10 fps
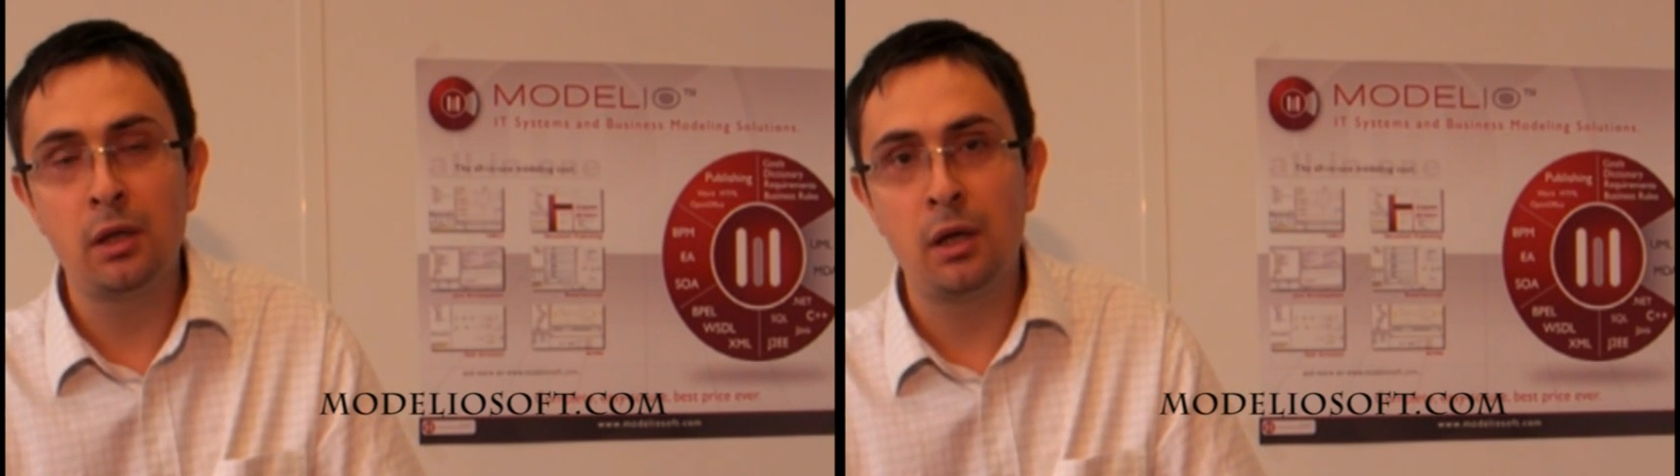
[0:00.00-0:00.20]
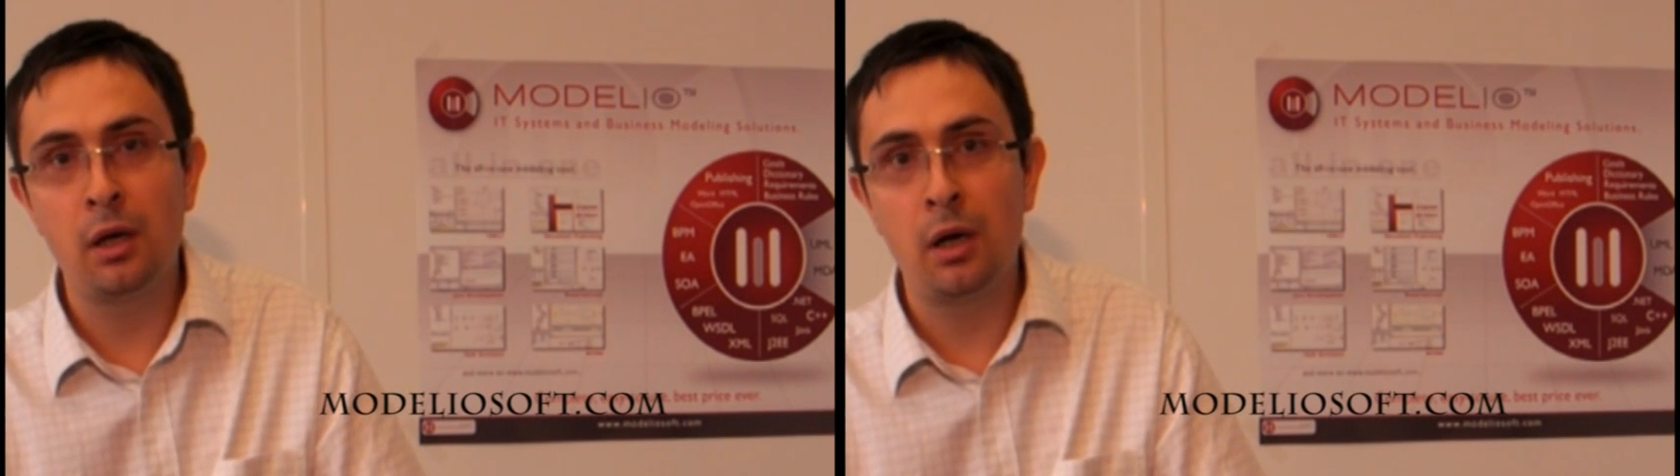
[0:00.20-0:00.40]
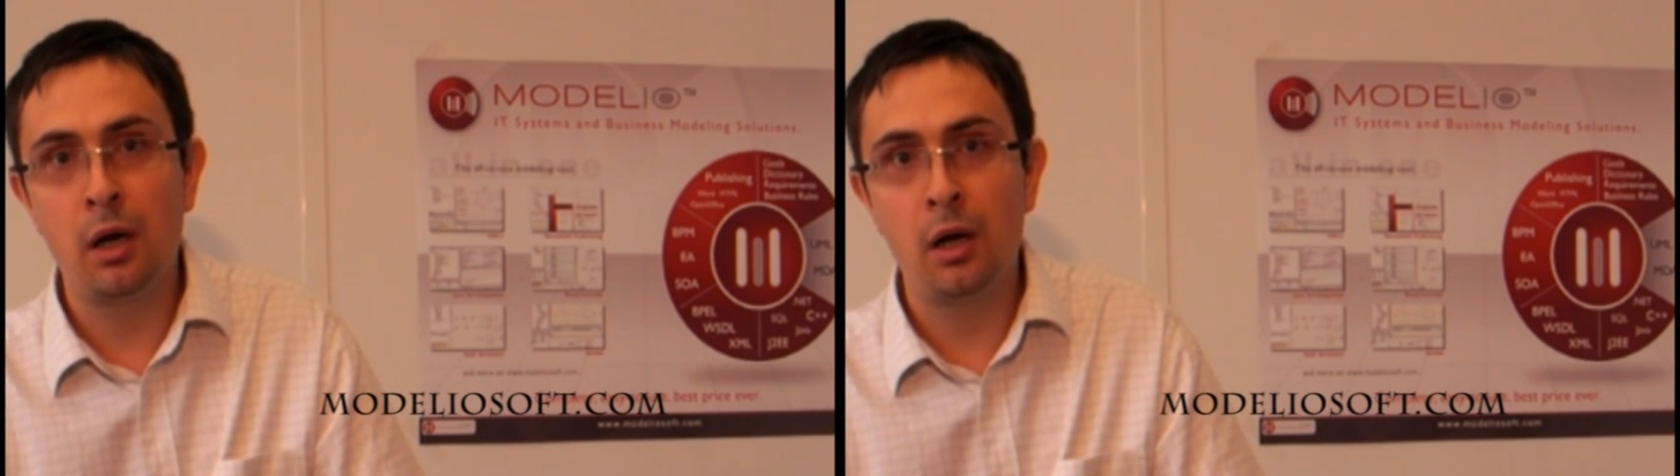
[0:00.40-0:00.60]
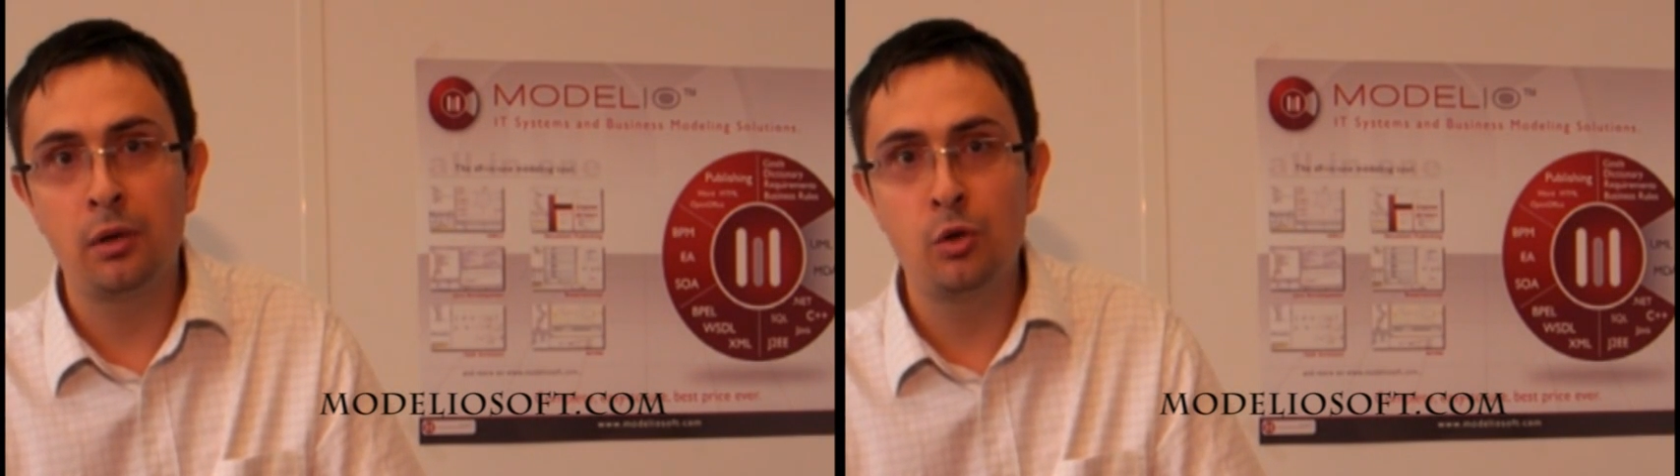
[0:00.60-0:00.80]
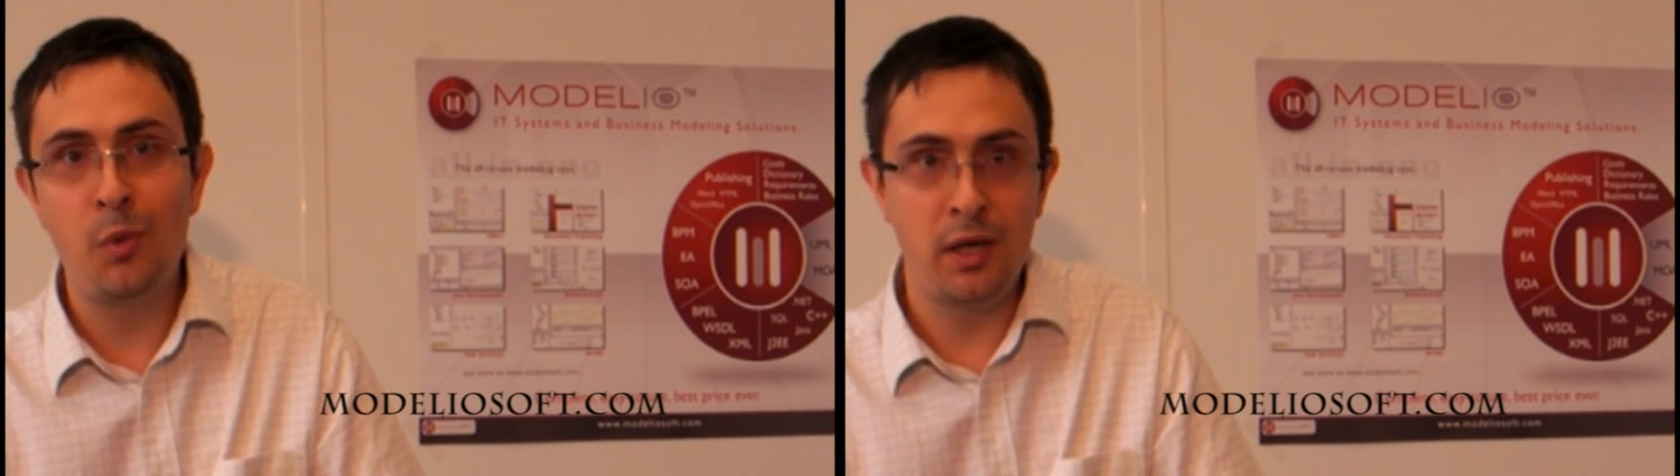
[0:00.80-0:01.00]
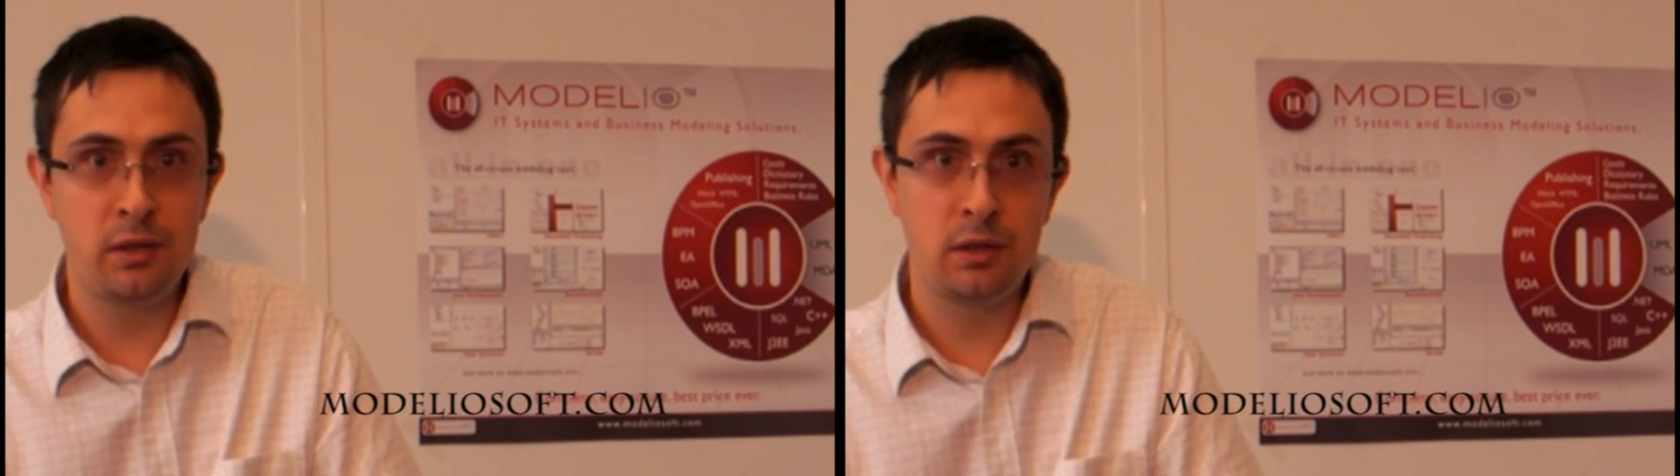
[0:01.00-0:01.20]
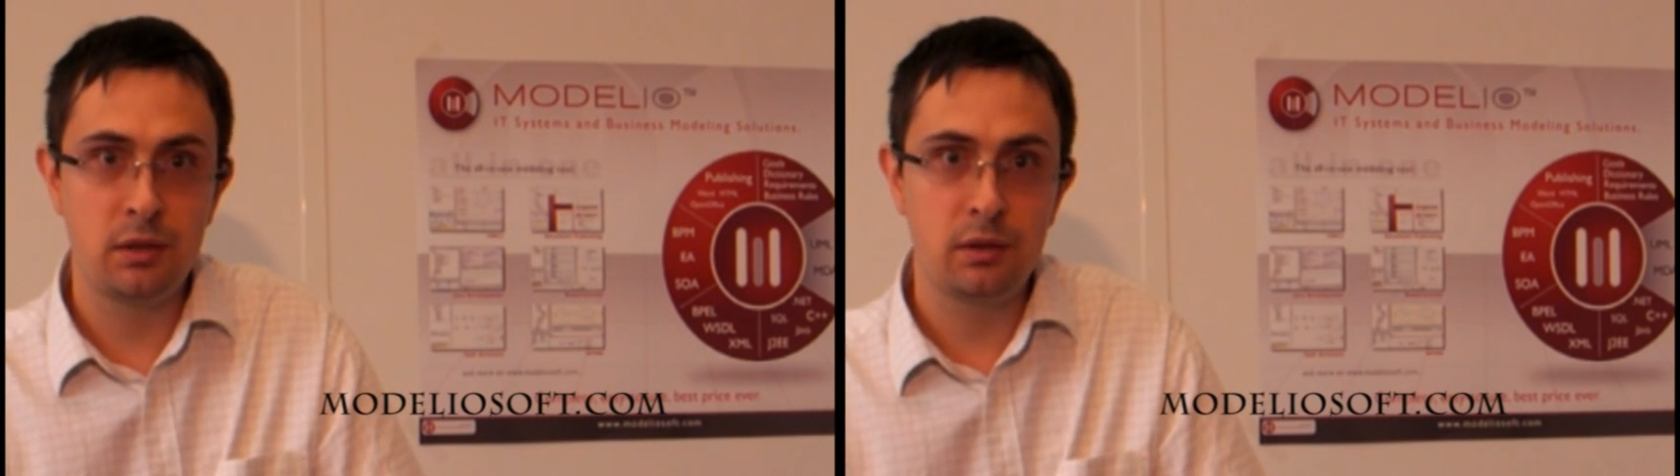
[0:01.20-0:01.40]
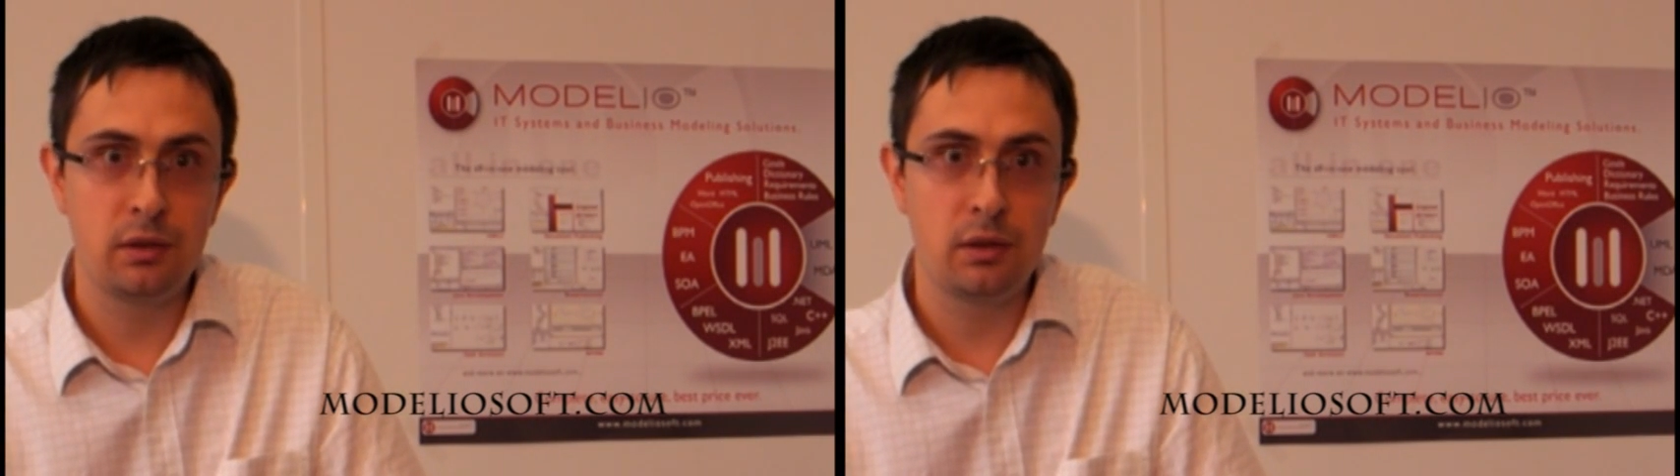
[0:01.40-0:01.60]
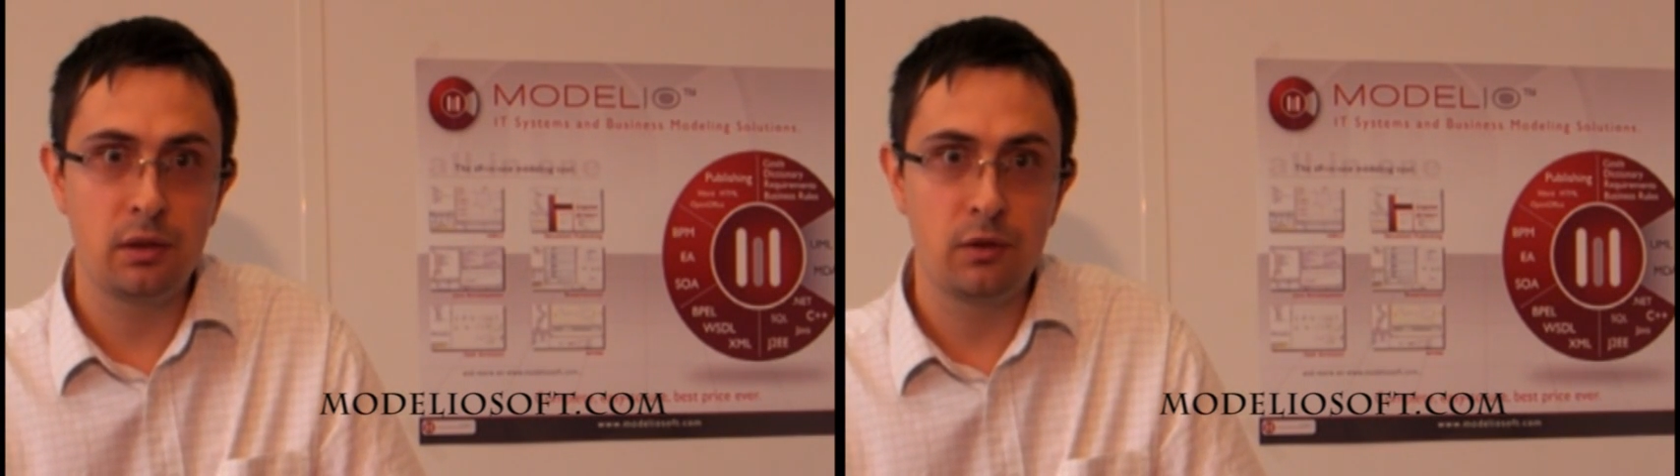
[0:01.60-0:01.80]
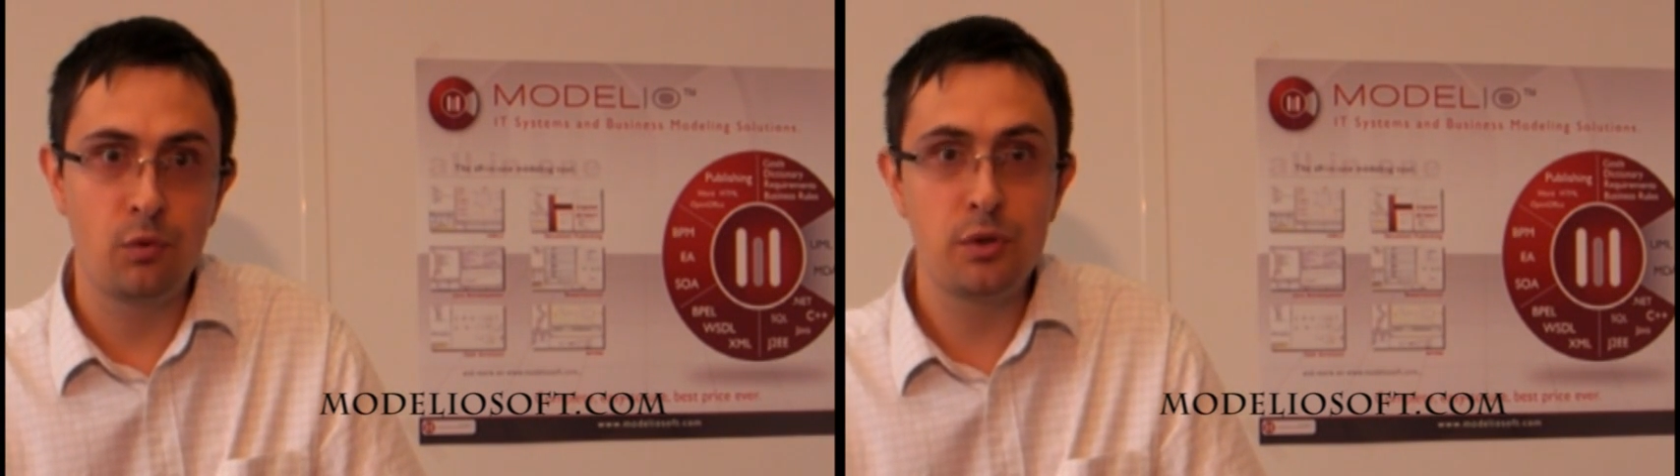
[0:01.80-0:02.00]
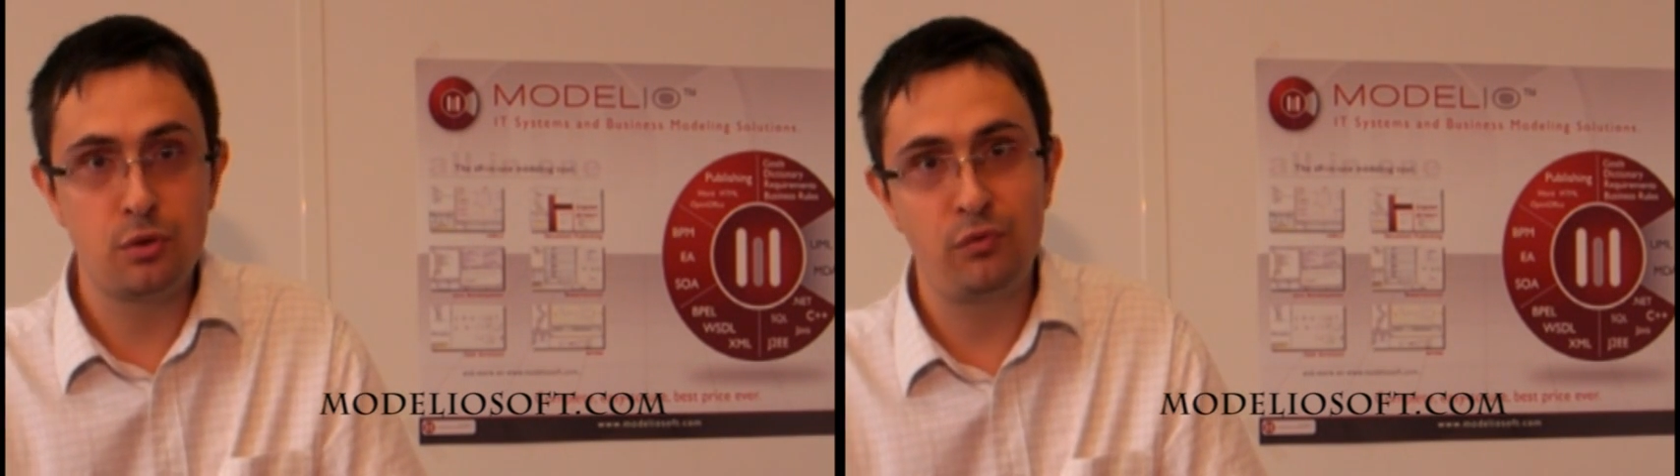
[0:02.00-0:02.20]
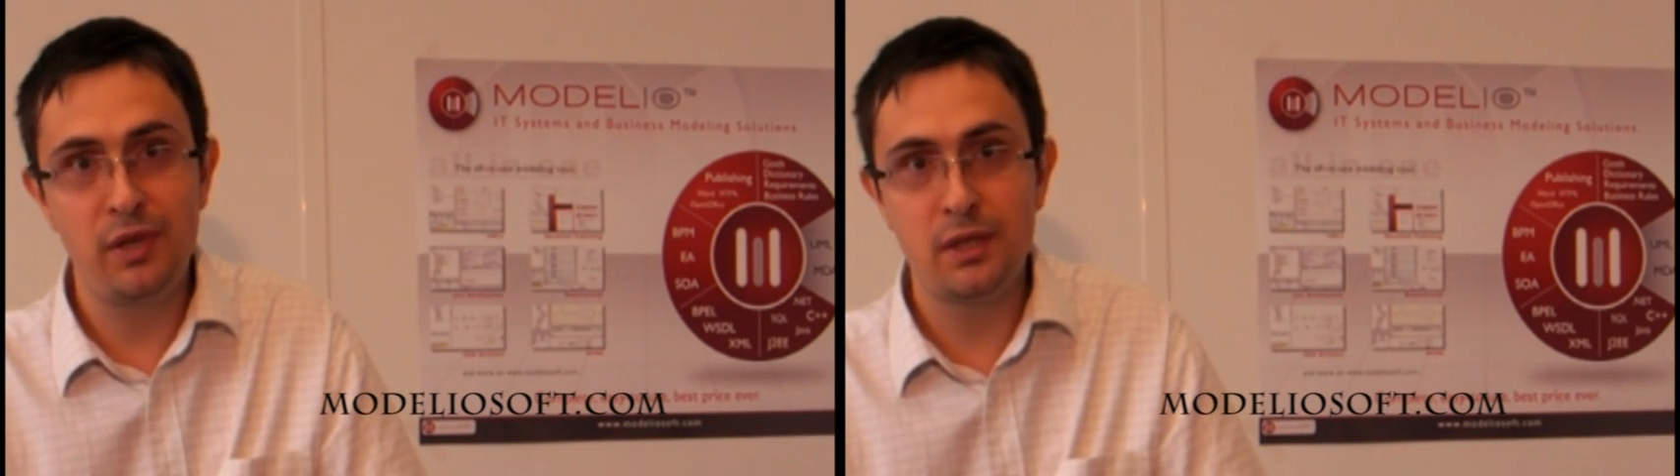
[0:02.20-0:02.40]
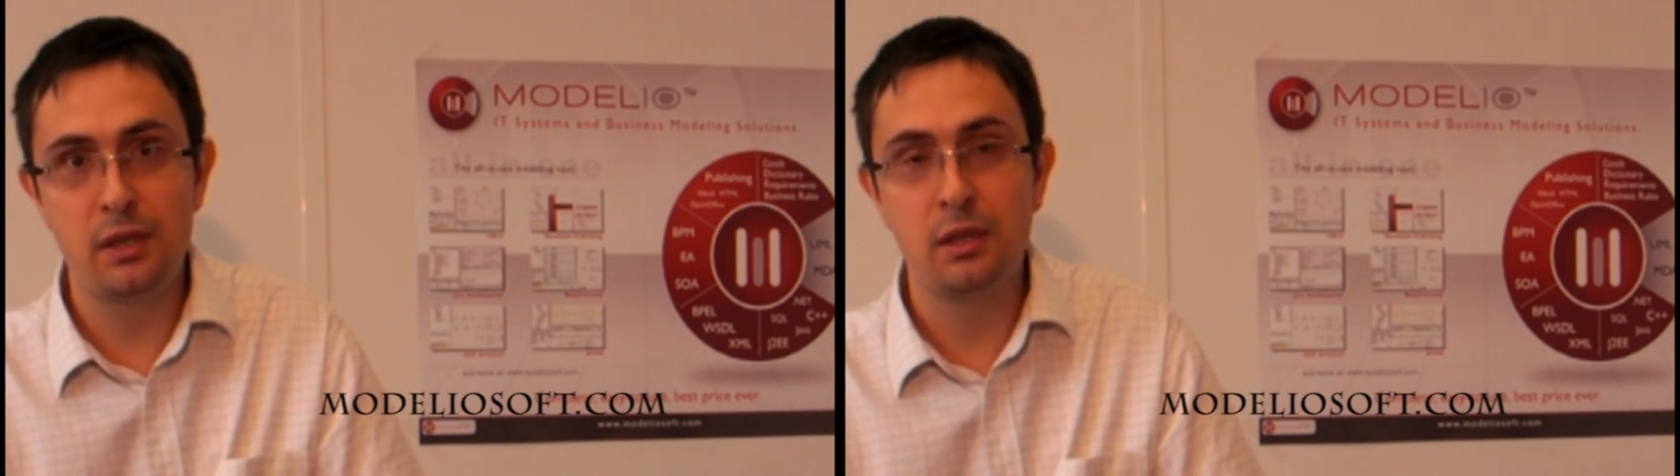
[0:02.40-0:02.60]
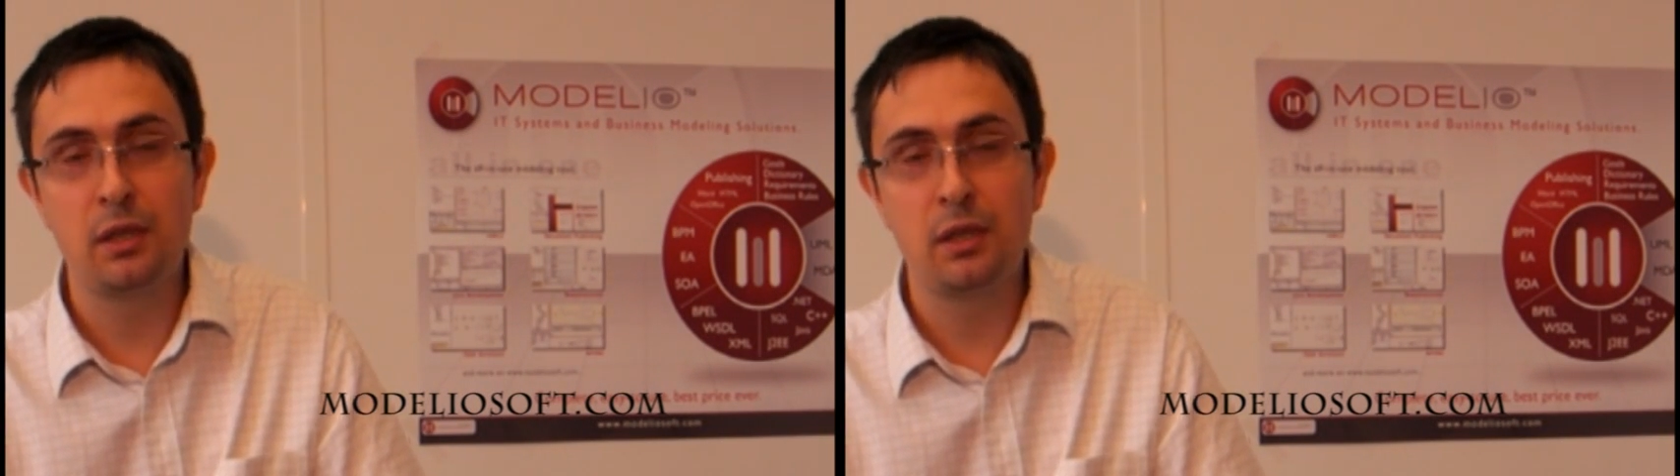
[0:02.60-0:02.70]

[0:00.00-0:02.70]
uh, you might want to visit